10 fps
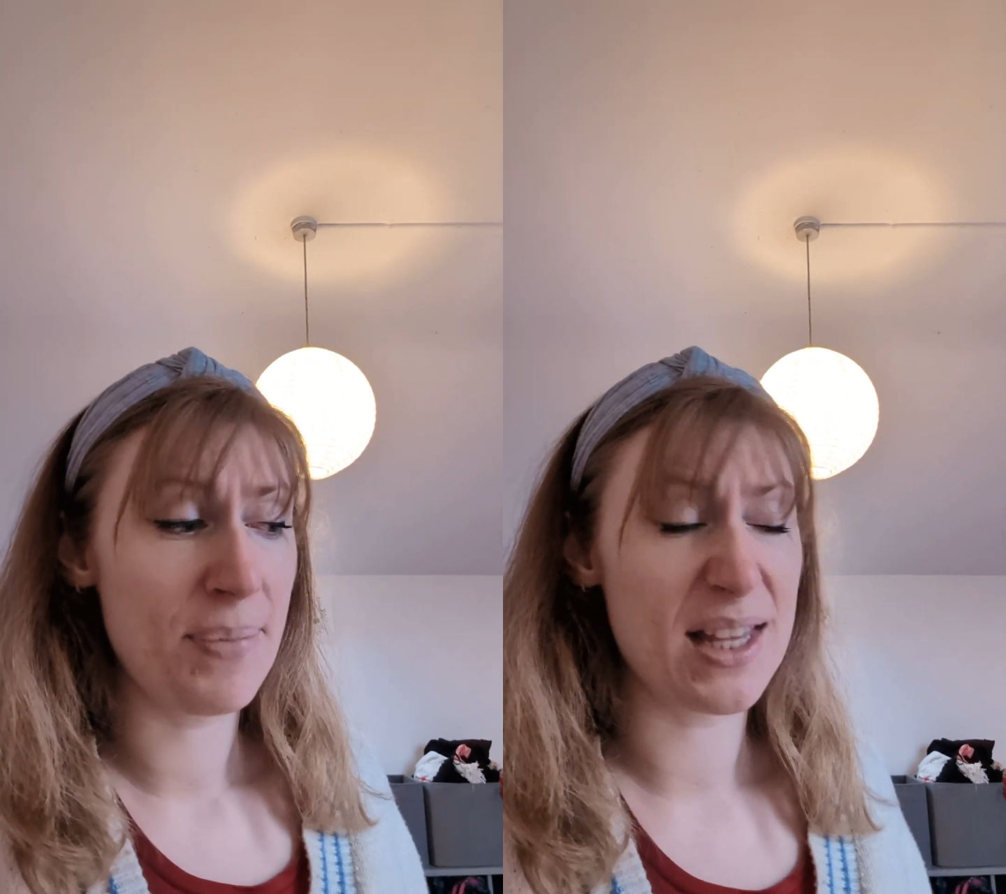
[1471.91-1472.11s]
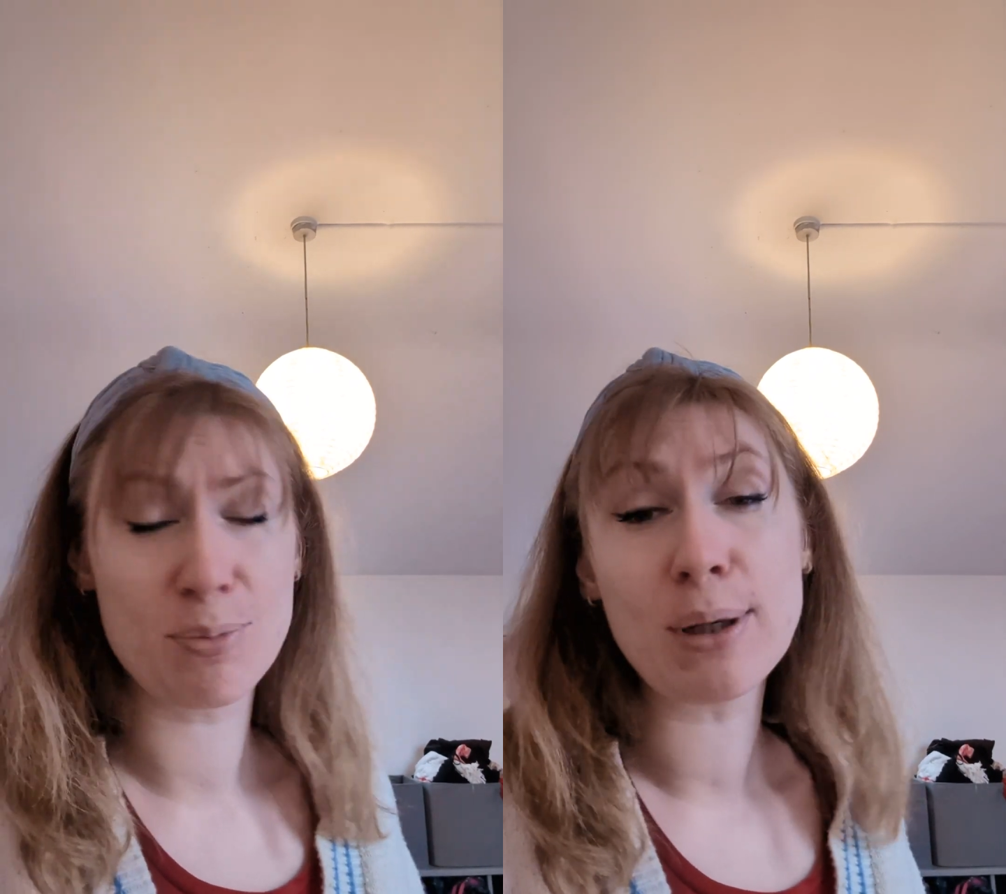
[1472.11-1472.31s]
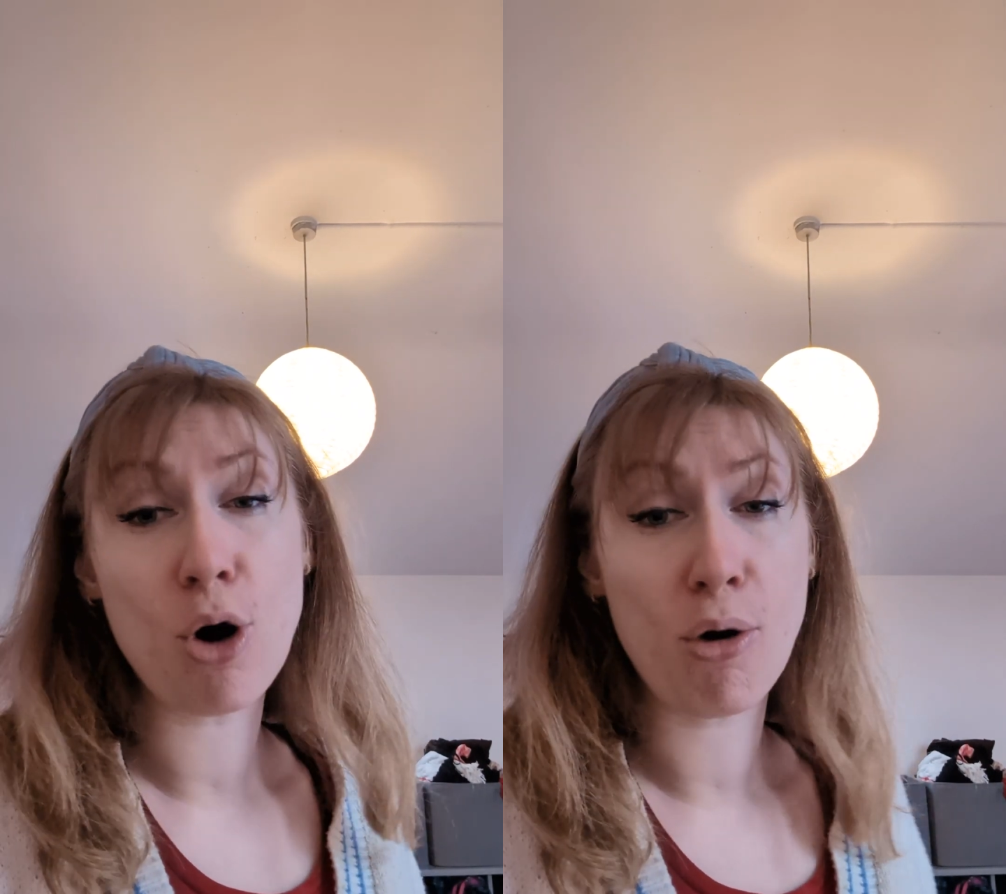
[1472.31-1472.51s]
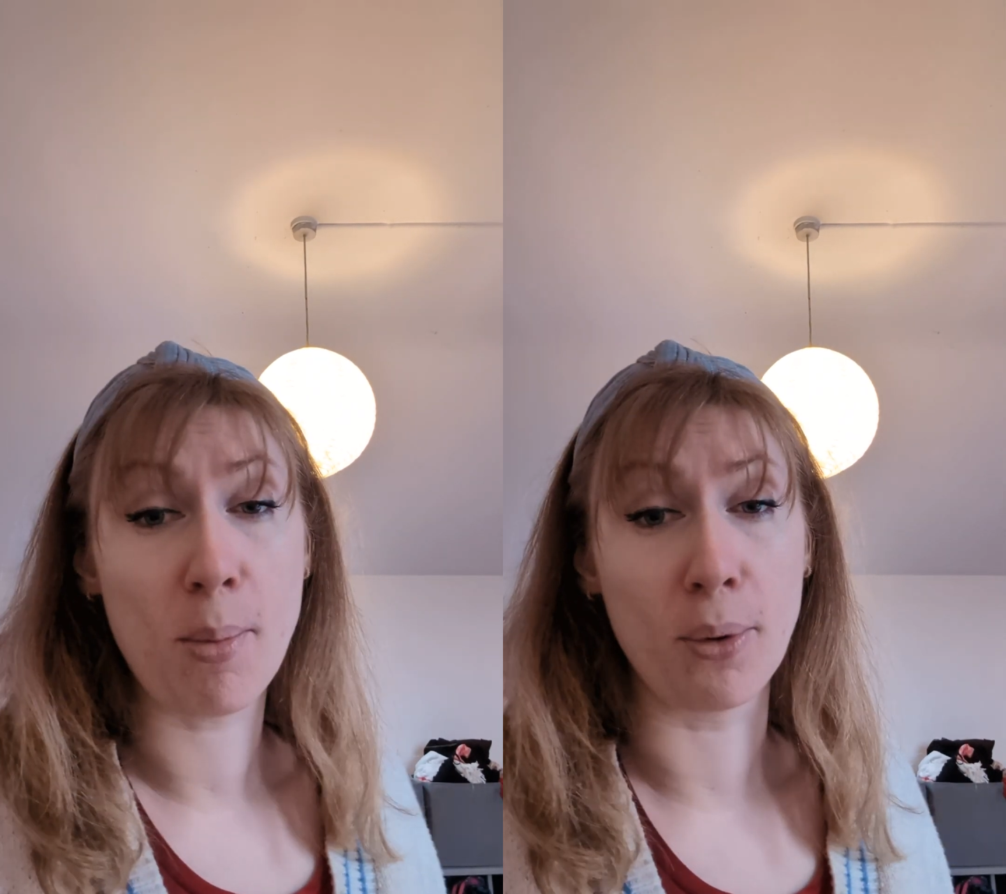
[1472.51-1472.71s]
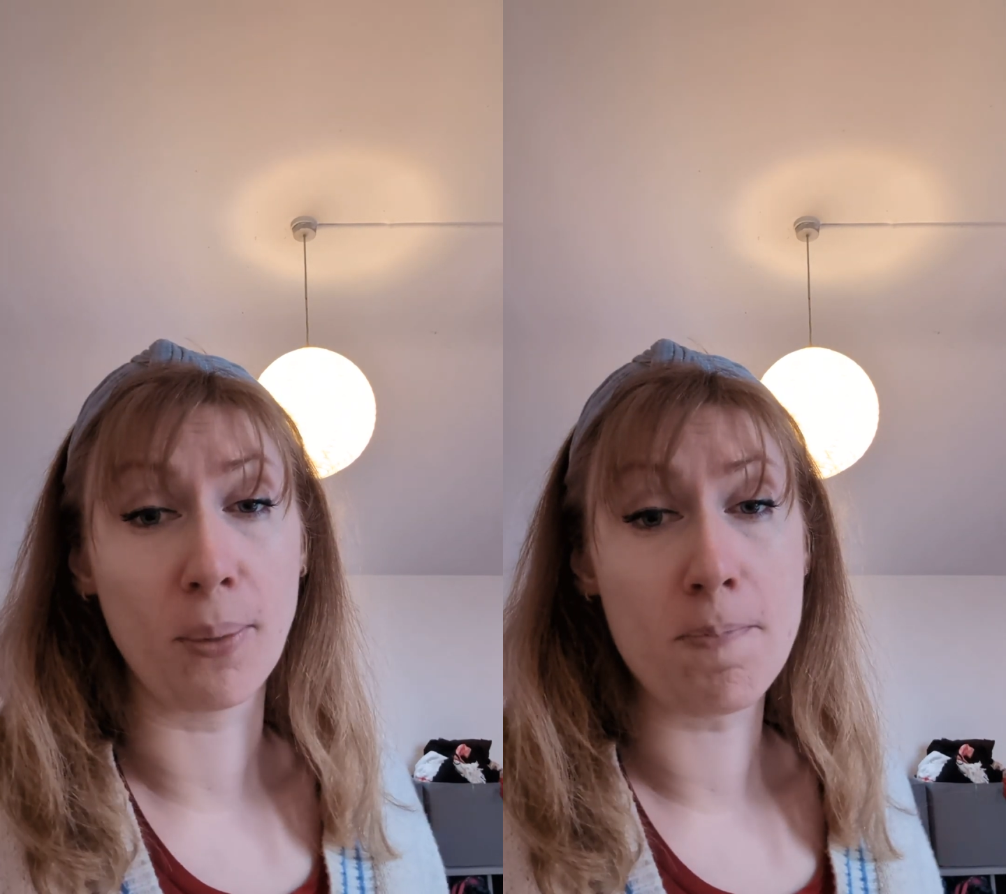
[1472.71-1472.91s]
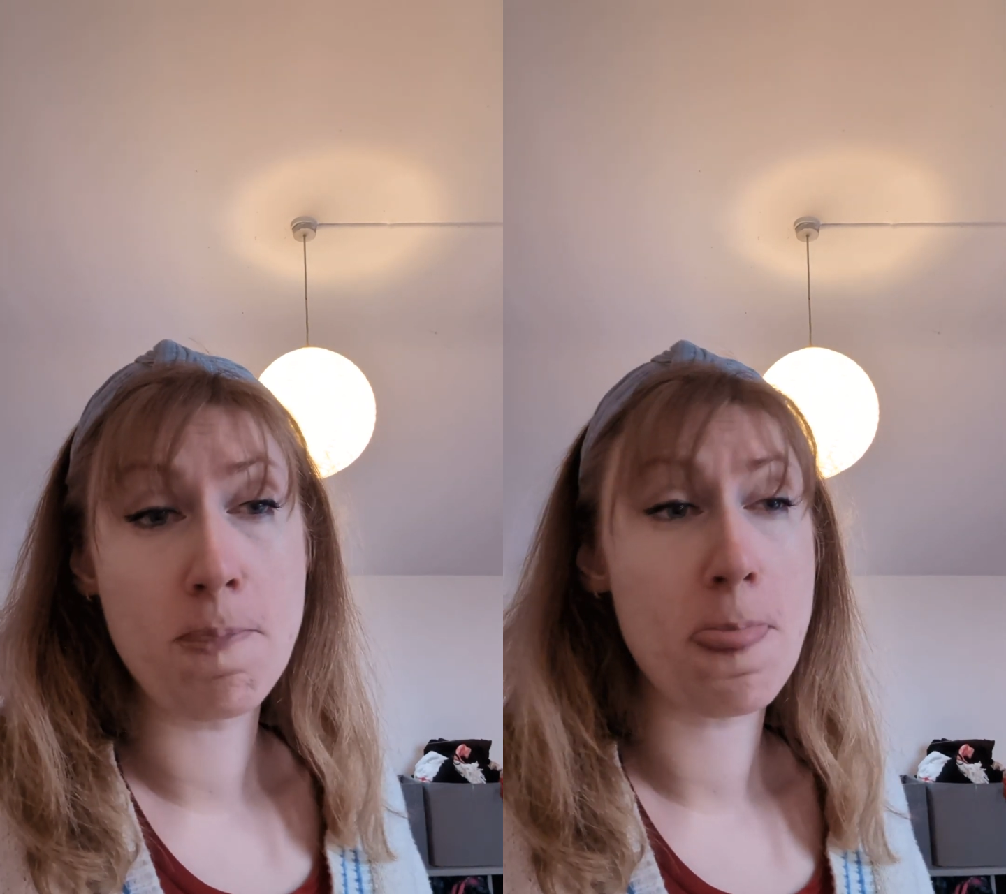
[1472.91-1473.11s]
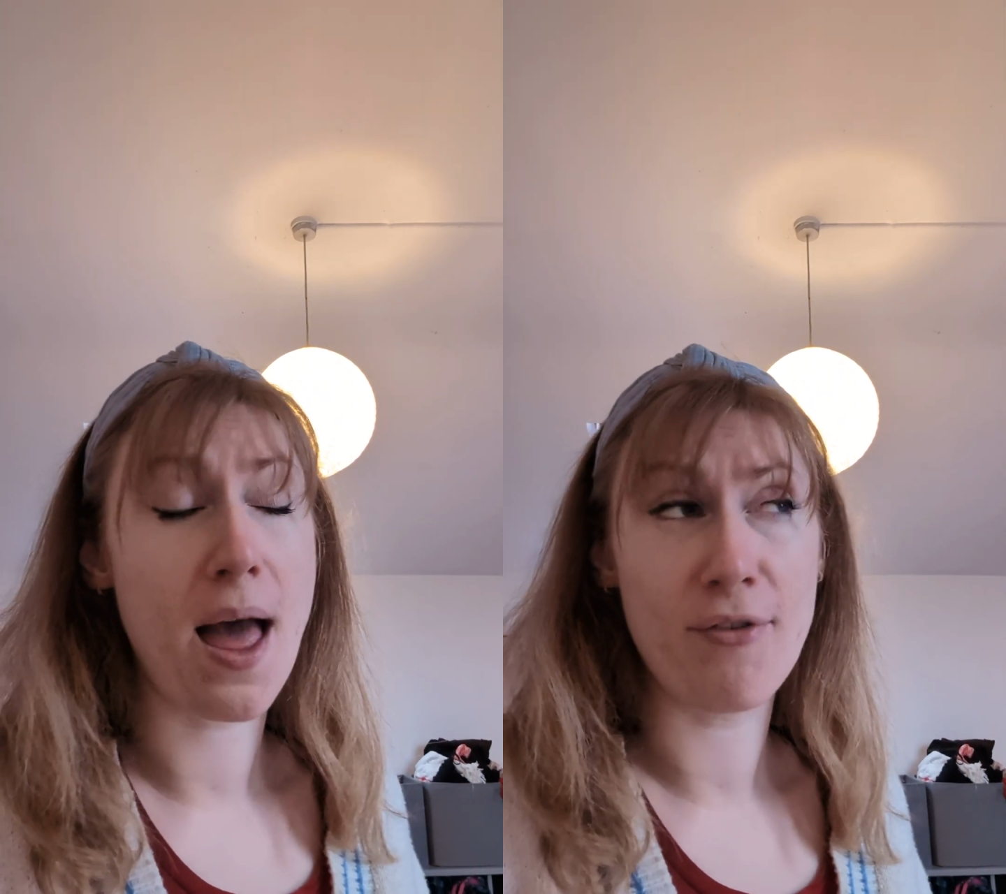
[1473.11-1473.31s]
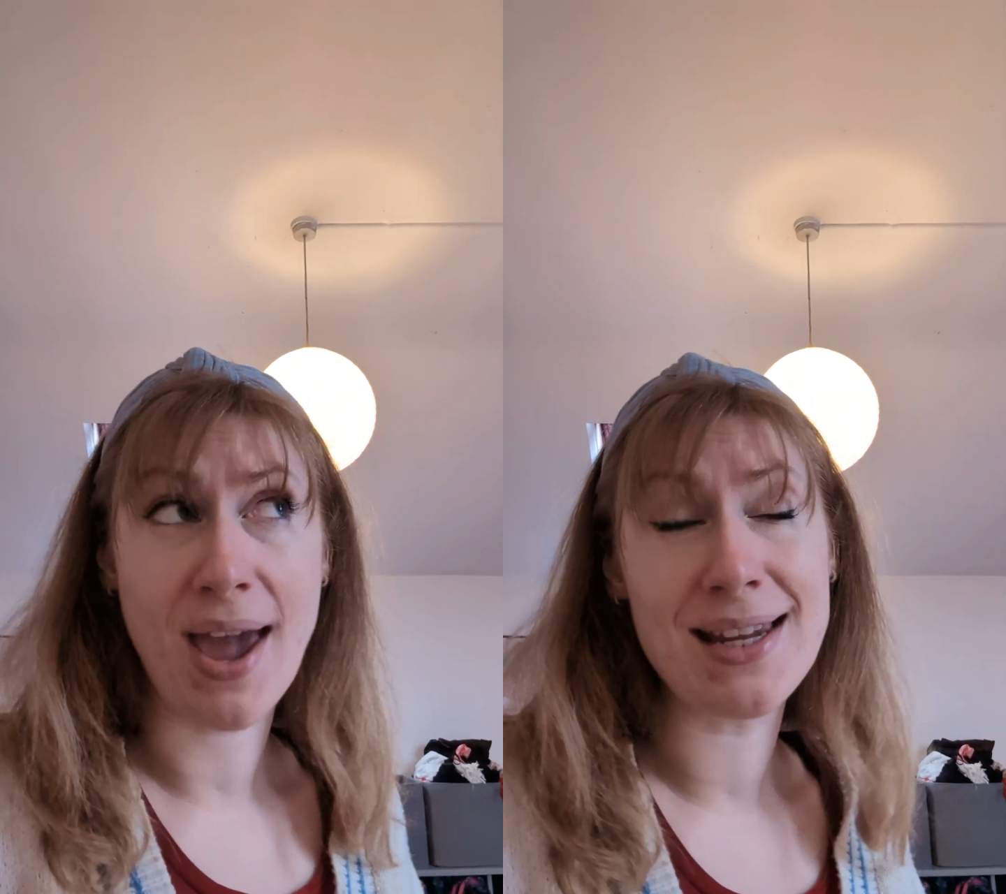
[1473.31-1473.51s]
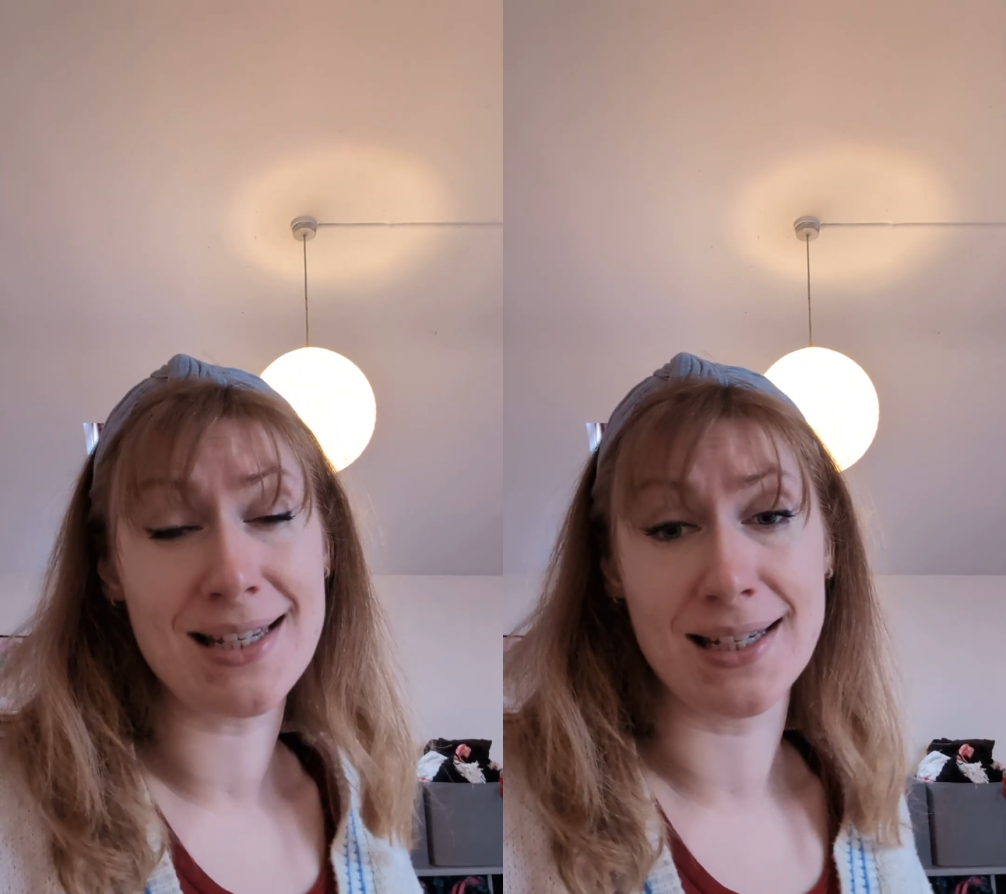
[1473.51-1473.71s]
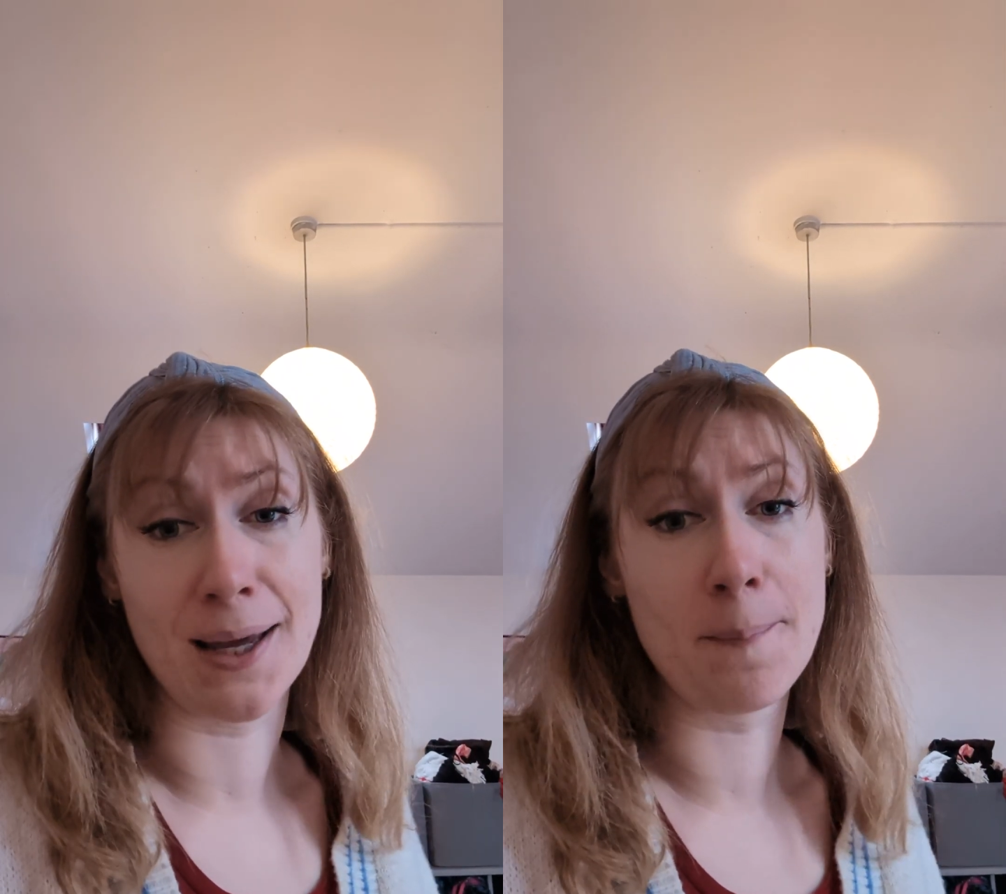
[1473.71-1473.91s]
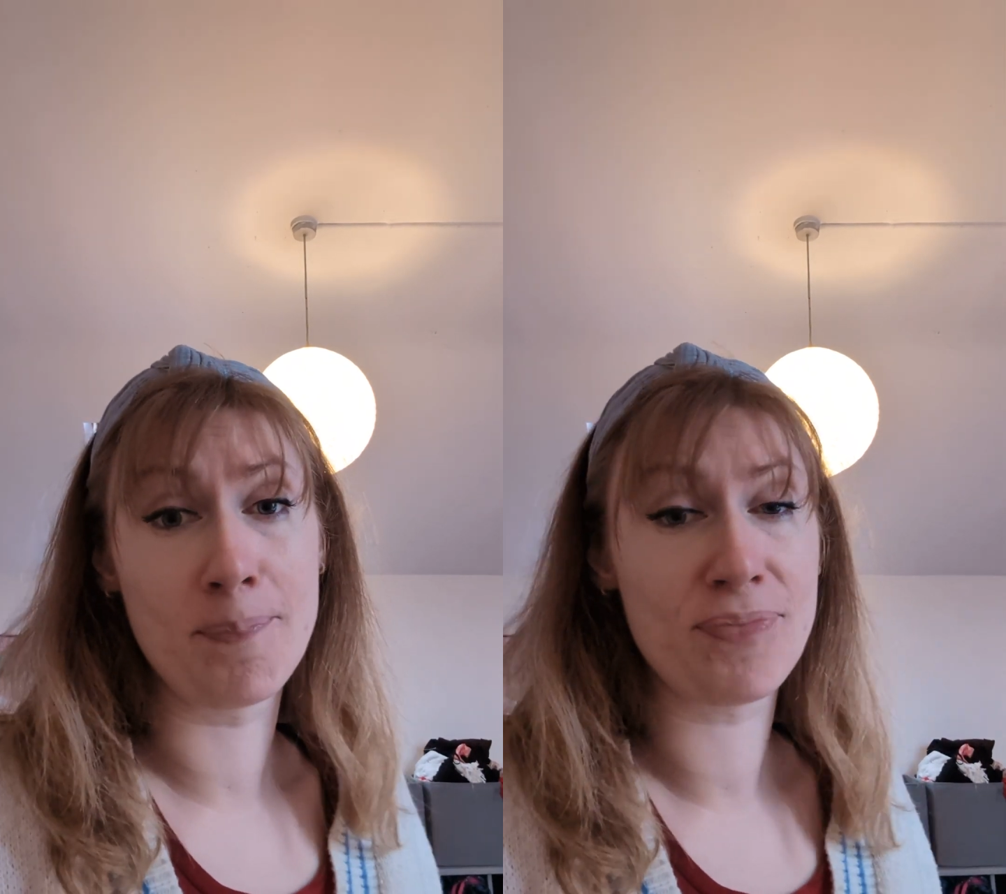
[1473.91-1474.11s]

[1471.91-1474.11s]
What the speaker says: It's been horrible. I've hated it.